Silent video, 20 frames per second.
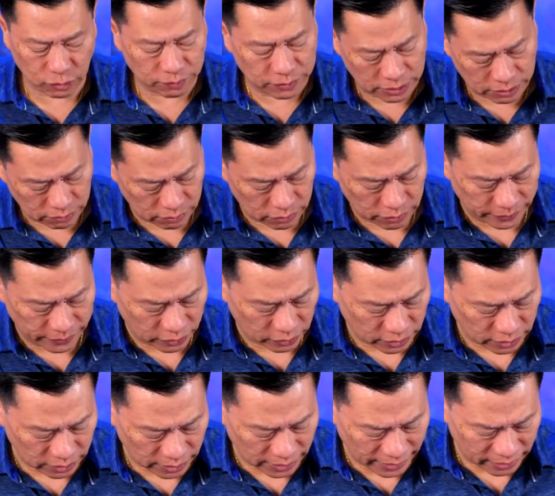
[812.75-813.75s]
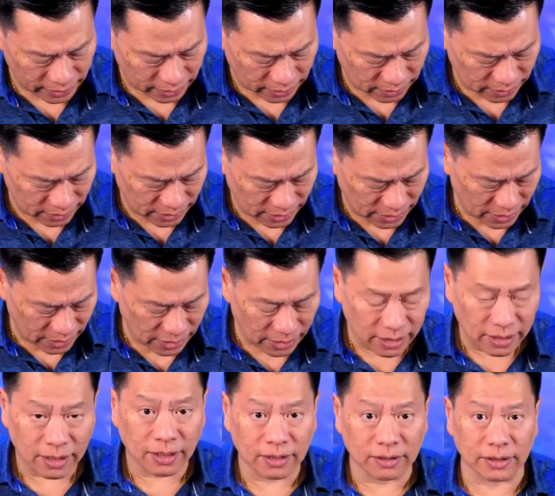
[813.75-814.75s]
Oops, didn't mean to turn the light on.
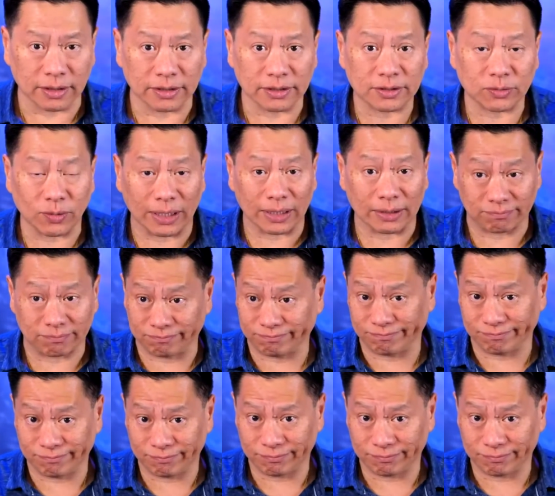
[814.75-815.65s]
There is what?